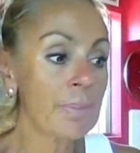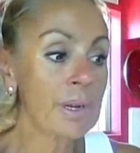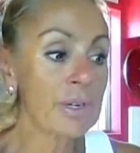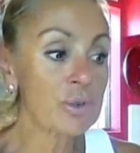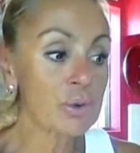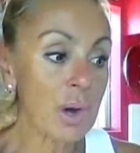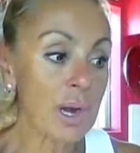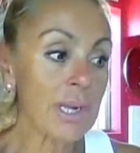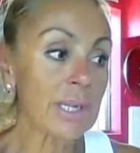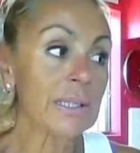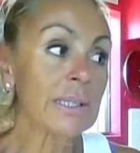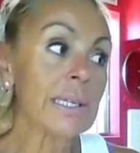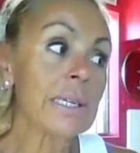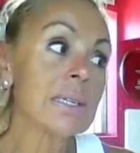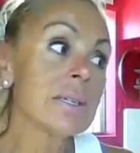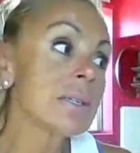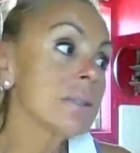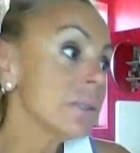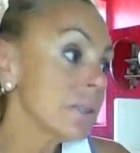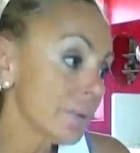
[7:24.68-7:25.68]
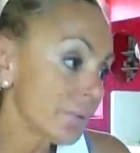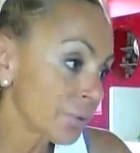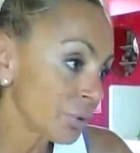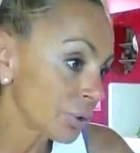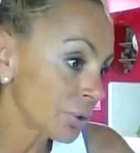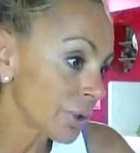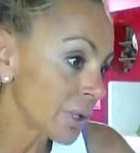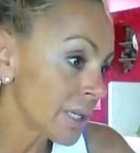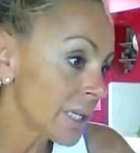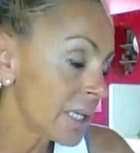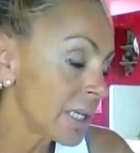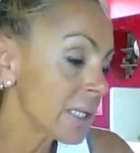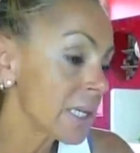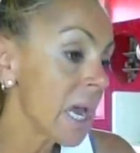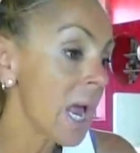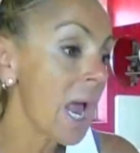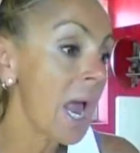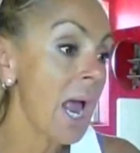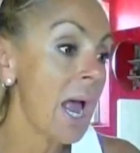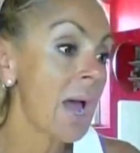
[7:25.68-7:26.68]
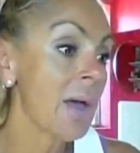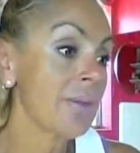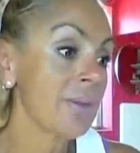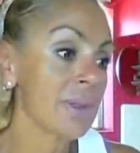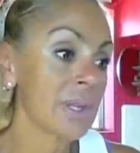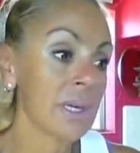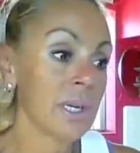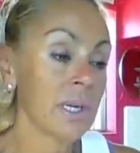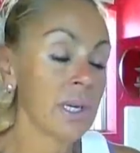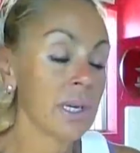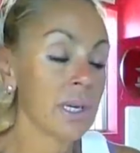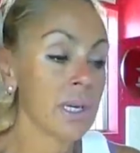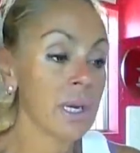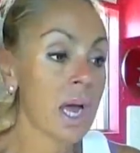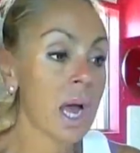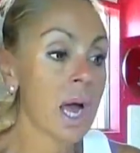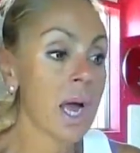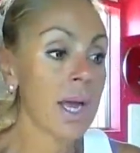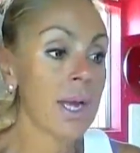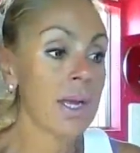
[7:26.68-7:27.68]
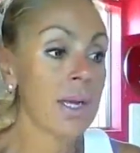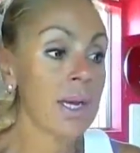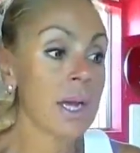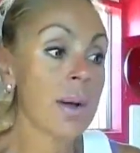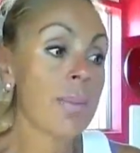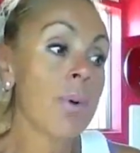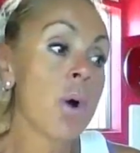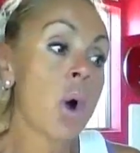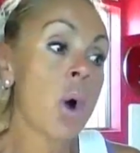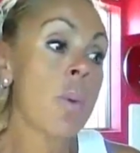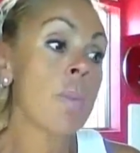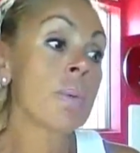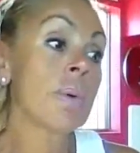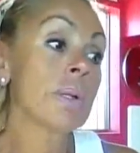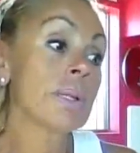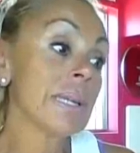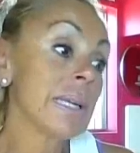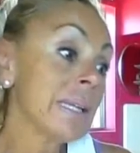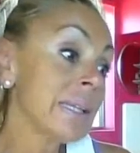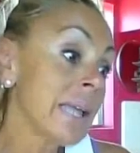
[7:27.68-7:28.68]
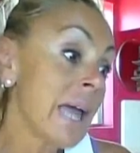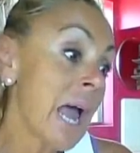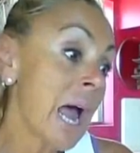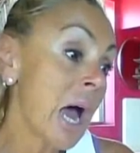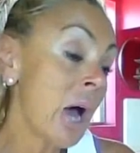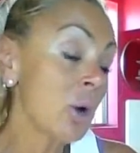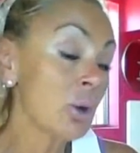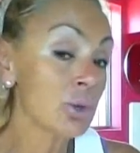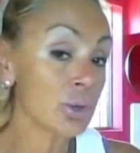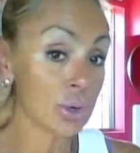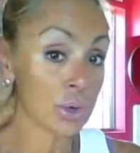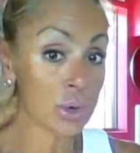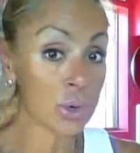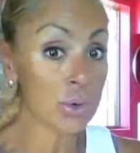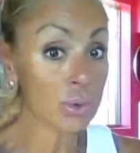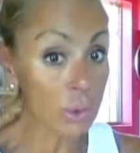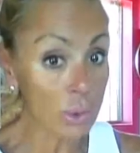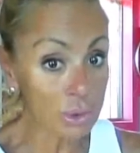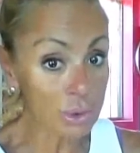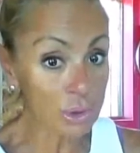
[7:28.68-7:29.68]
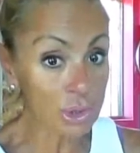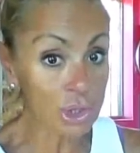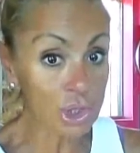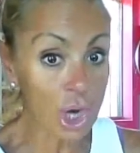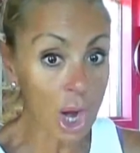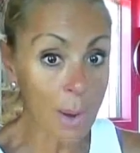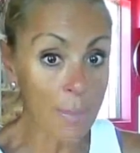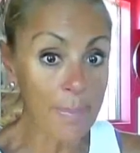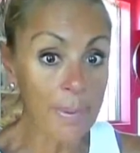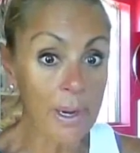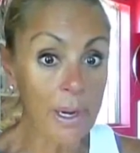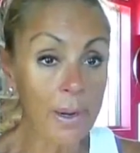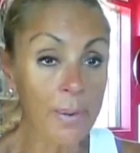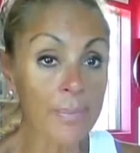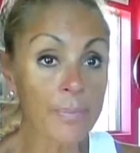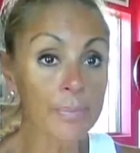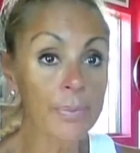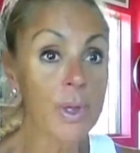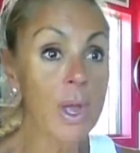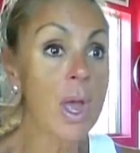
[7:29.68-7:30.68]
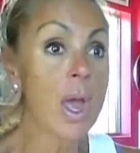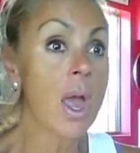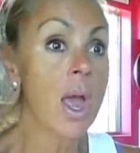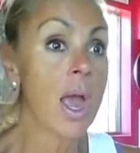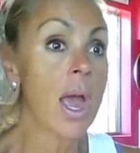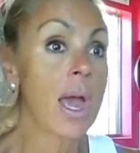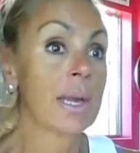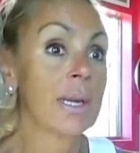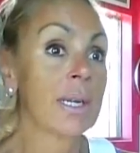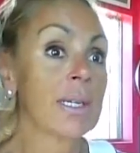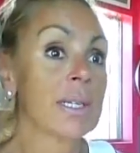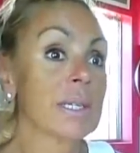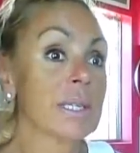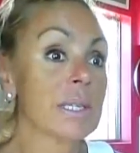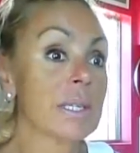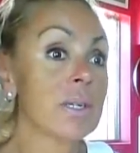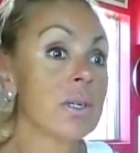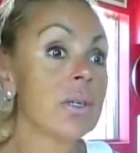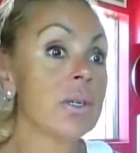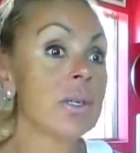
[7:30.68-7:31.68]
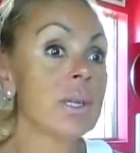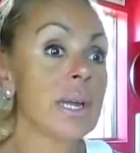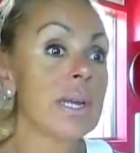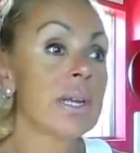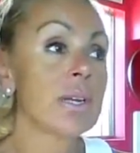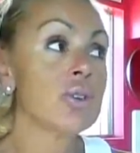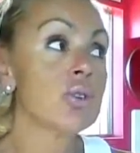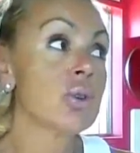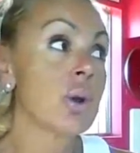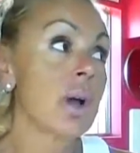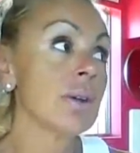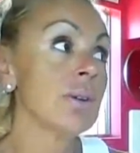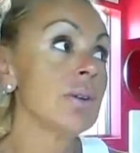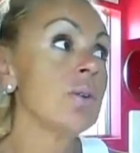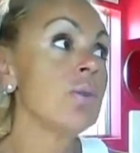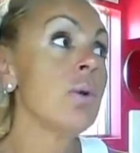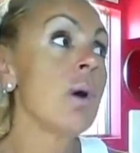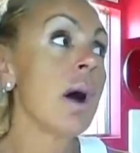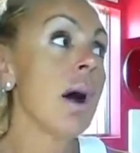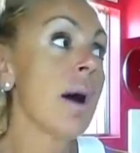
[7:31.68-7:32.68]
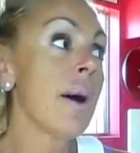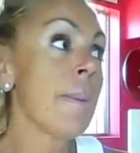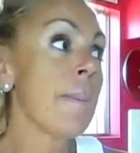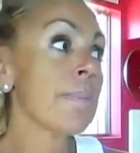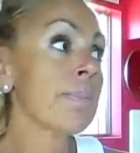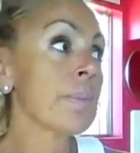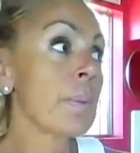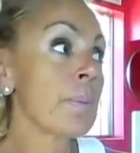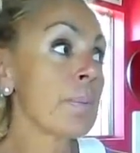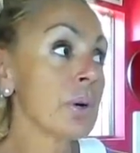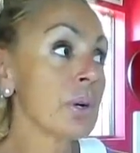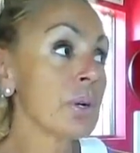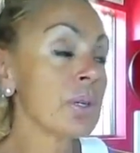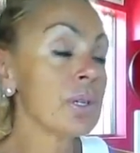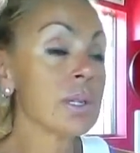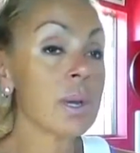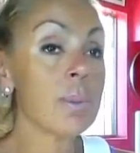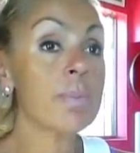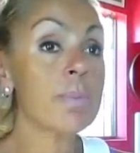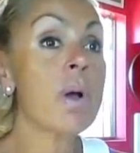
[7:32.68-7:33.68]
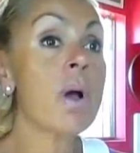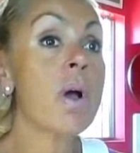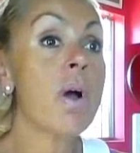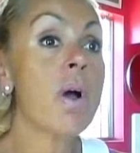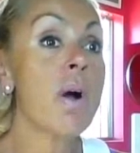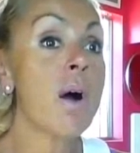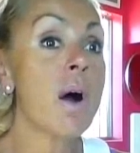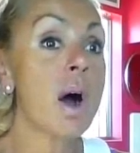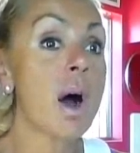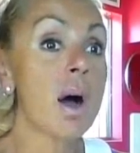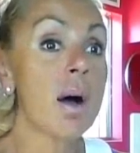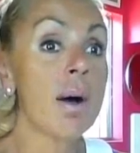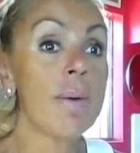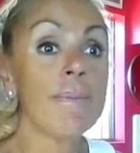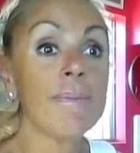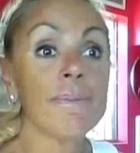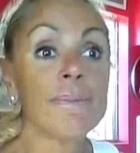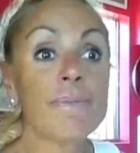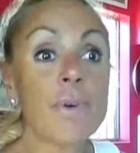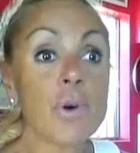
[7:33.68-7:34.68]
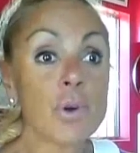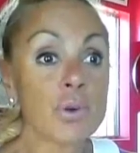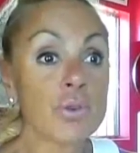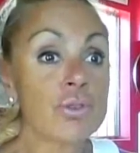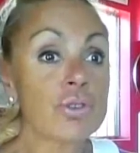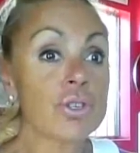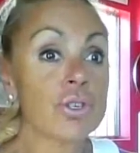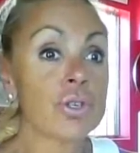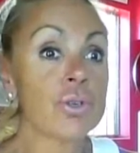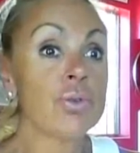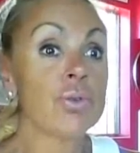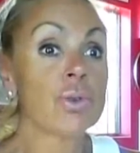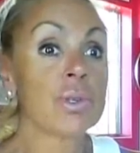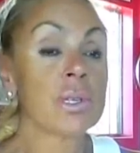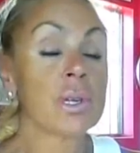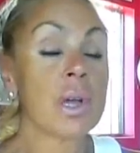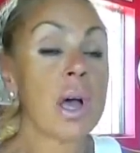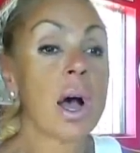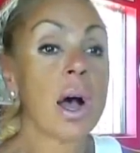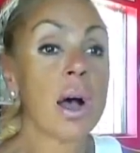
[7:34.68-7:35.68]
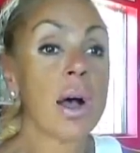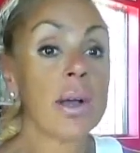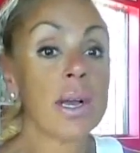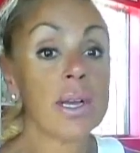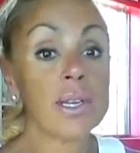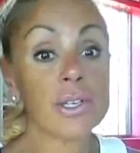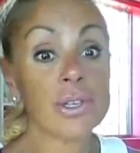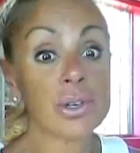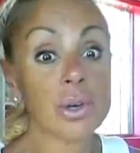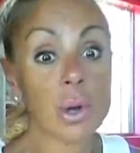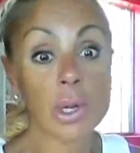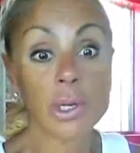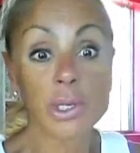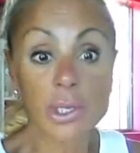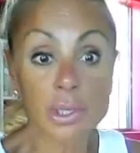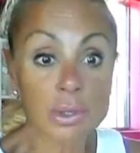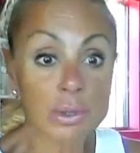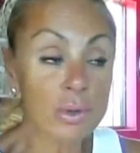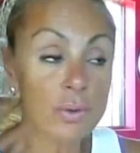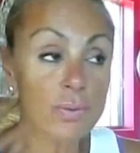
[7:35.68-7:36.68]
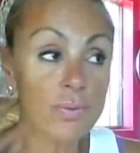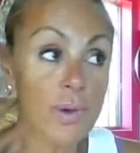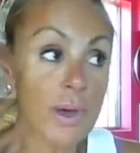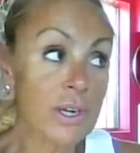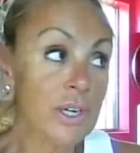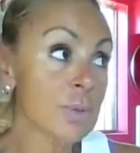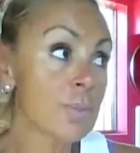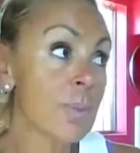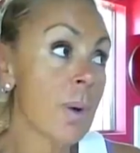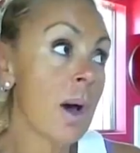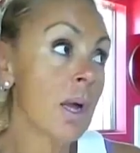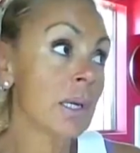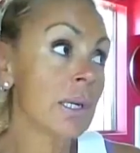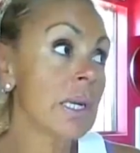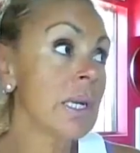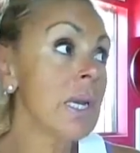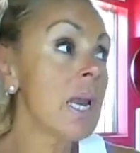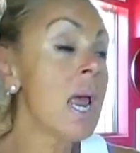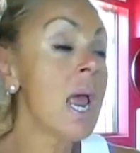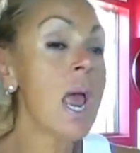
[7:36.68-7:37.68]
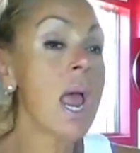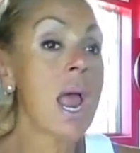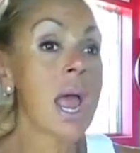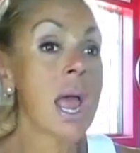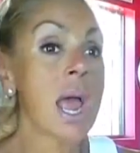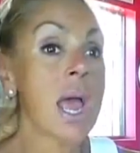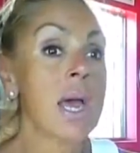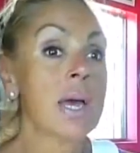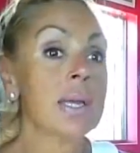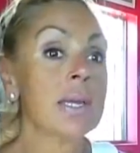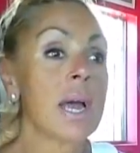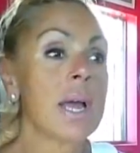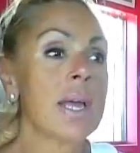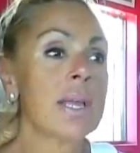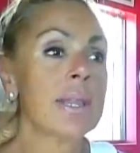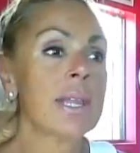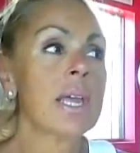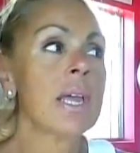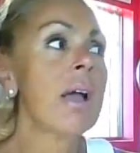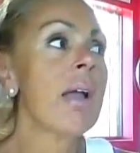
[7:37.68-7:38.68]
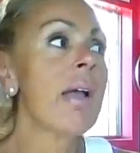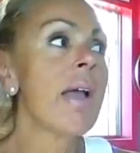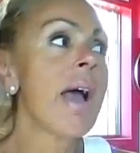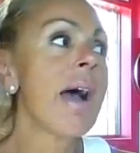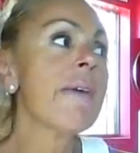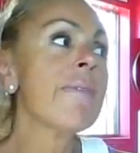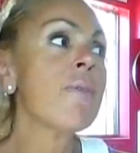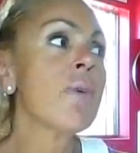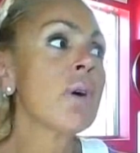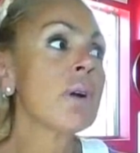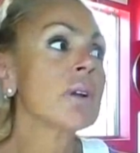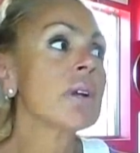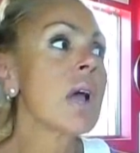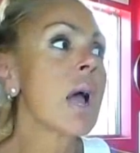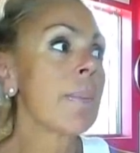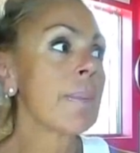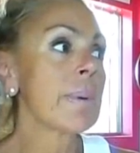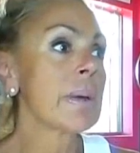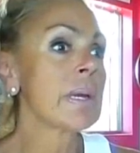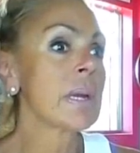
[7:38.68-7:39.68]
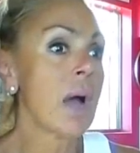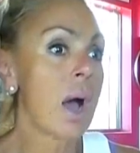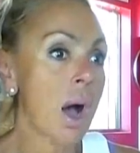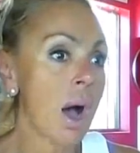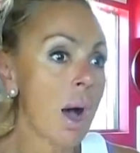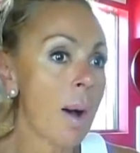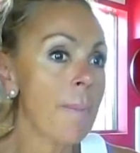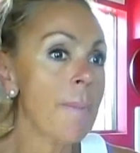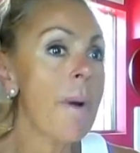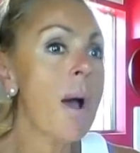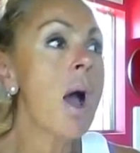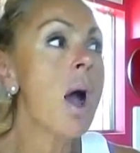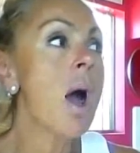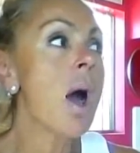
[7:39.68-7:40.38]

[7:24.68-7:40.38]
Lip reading: dry clean deliveries, and then I come home, clean the house, or go grocery shopping, and I still, like, try to book some photo shoots. As you know, I still do fetish modeling, and I think I have one coming up